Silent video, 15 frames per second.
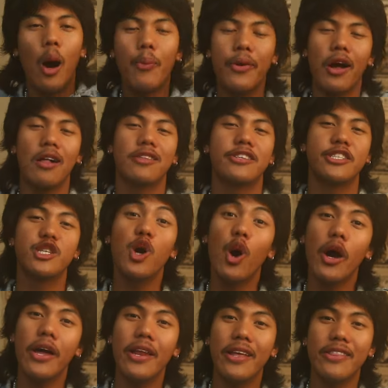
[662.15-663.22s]
Hope y'all
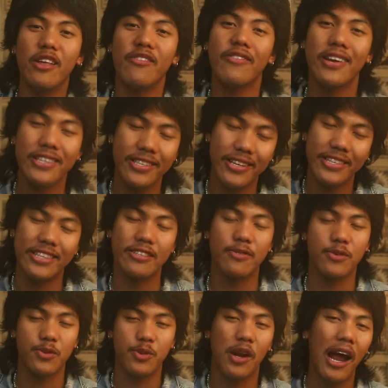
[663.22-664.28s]
enjoyed and don't forget to hit the
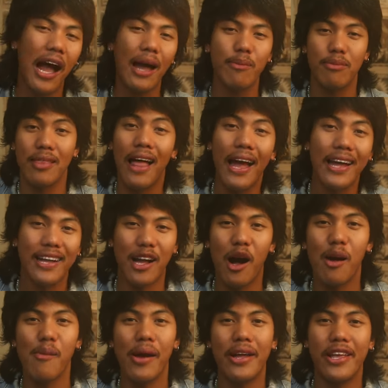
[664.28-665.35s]
subscribe, like,
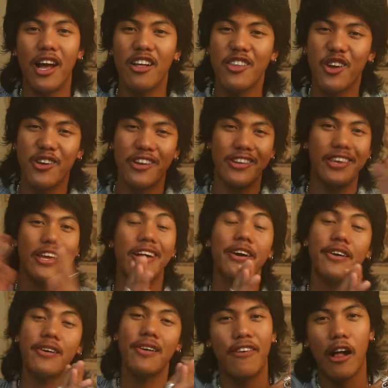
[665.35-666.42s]
comment. Y'all know the
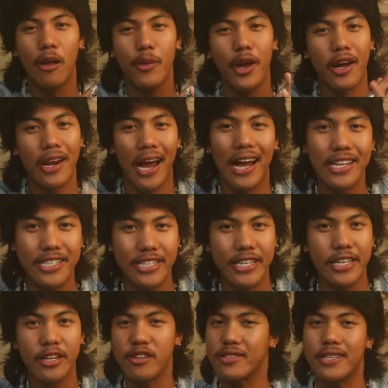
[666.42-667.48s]
deal. Follow me on
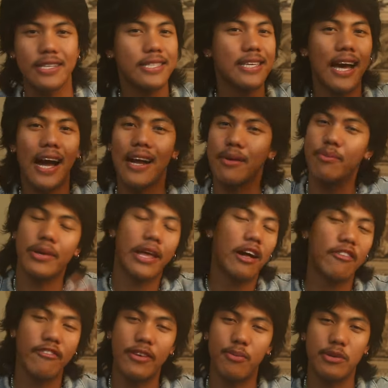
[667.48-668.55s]
IG or TikTok,
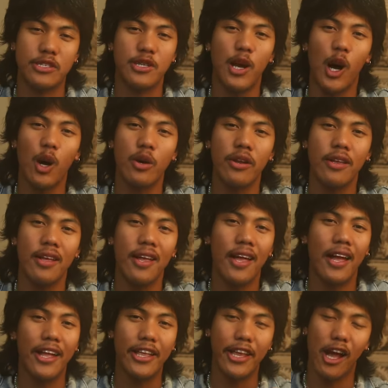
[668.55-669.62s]
Miguel V Patron.
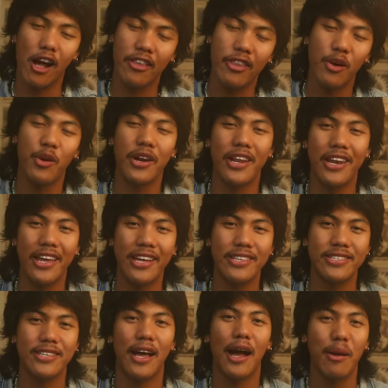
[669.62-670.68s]
And y'all know what it
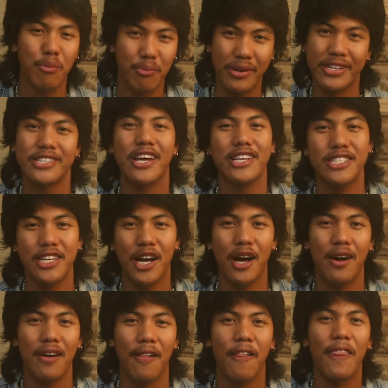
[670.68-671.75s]
is. I appreciate
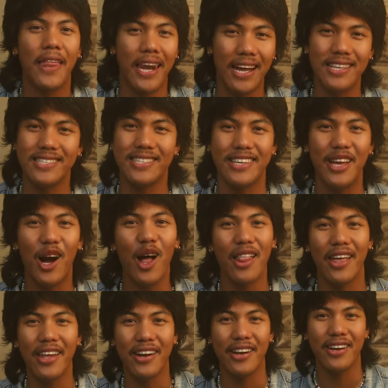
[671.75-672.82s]
y'all and I'll see y'all
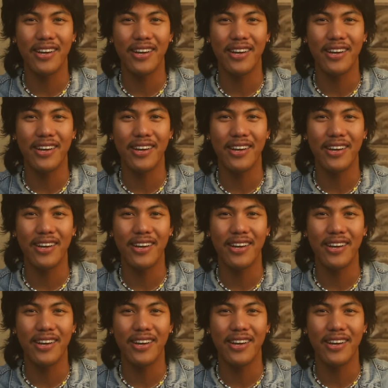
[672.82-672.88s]
later.